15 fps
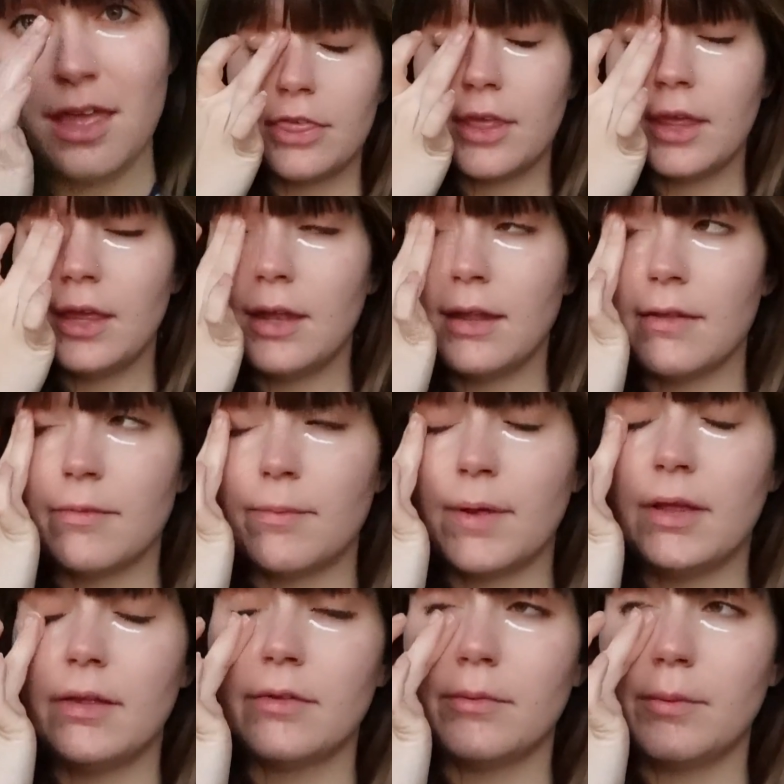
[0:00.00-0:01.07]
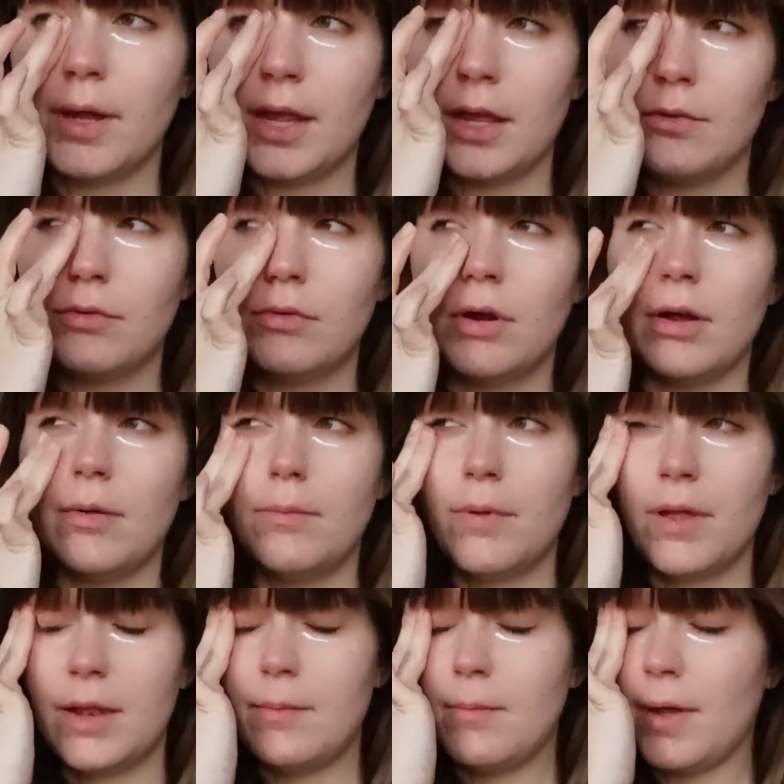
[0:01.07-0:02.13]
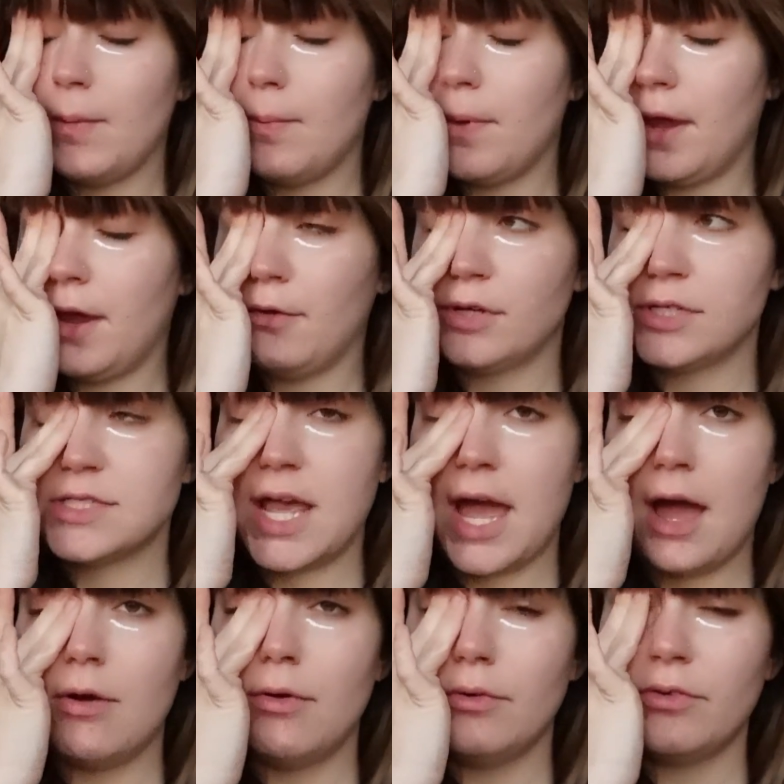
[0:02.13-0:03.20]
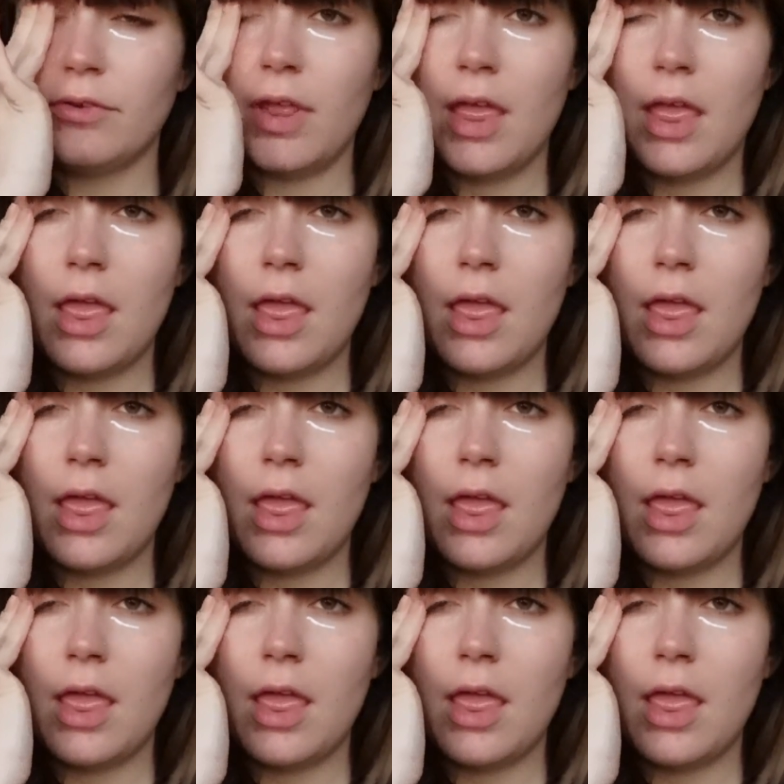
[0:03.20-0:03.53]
I think it is because when I grew up in my parents' house